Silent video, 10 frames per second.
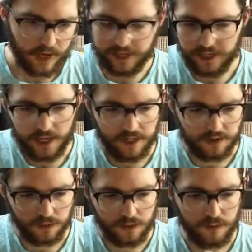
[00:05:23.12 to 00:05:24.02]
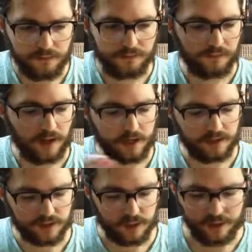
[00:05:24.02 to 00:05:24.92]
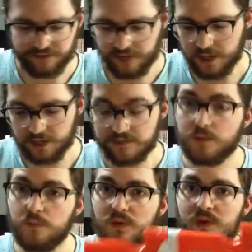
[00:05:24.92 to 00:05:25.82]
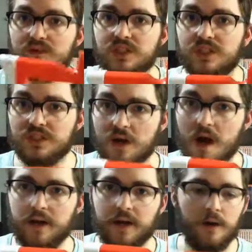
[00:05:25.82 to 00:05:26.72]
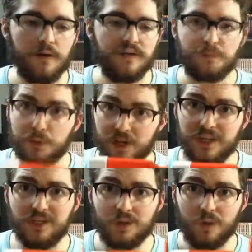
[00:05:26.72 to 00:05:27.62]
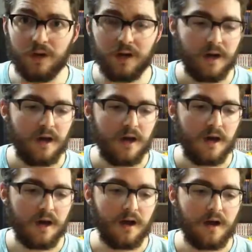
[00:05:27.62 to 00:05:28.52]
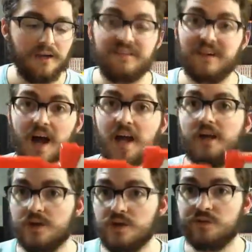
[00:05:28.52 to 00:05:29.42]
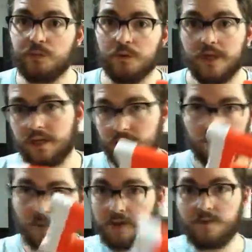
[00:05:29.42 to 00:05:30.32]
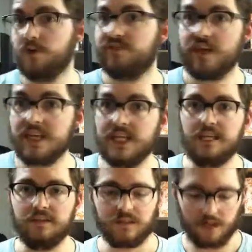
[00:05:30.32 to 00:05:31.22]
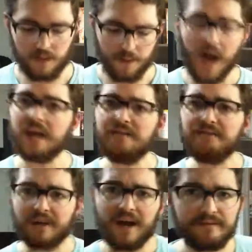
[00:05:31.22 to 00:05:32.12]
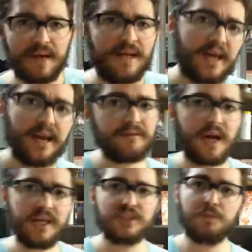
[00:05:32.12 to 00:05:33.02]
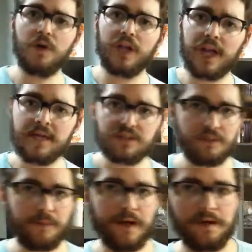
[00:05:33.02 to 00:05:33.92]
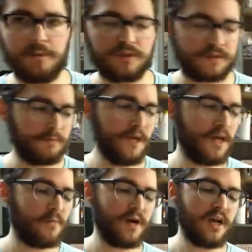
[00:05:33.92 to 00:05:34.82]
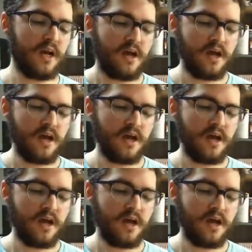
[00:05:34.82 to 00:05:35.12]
again, I don't know if cutting the string is any good. So we'll go to the stock now. It's pretty short. It's nigh unusable, like you may have noticed I didn't. I am 5'8", and I have kind of small hands compared to most men, but